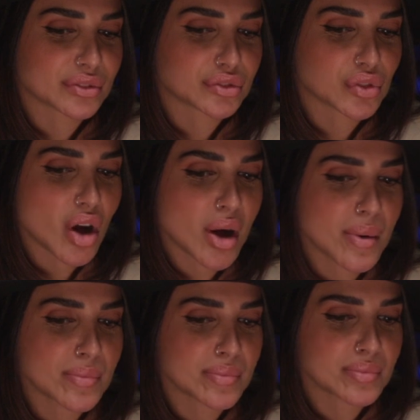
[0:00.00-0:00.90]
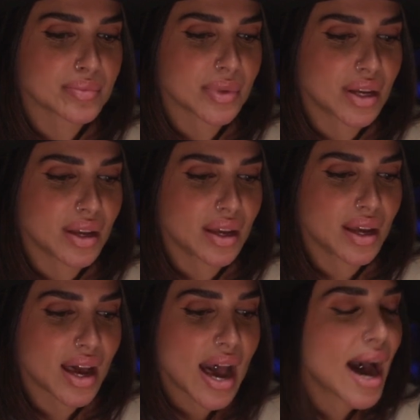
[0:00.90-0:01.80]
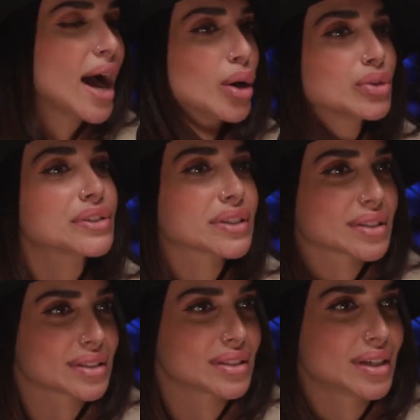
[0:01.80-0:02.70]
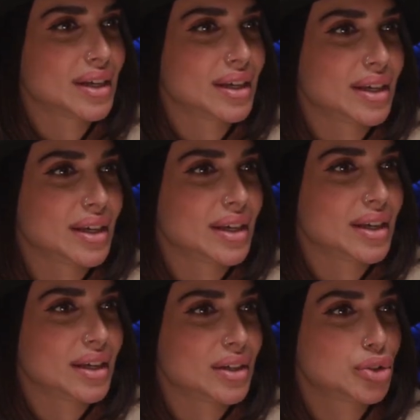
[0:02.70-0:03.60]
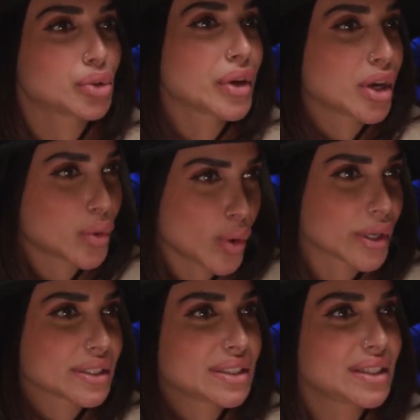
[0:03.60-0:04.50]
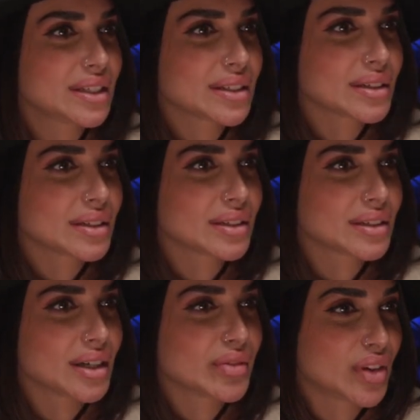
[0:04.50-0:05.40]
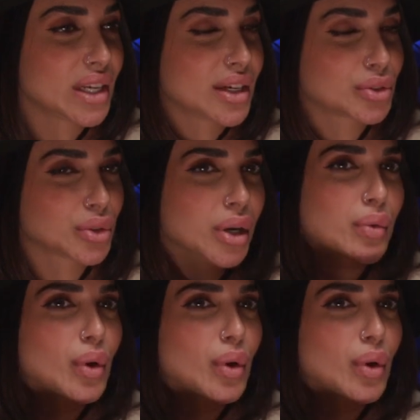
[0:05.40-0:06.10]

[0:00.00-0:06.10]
from a house during quarantine, a villa during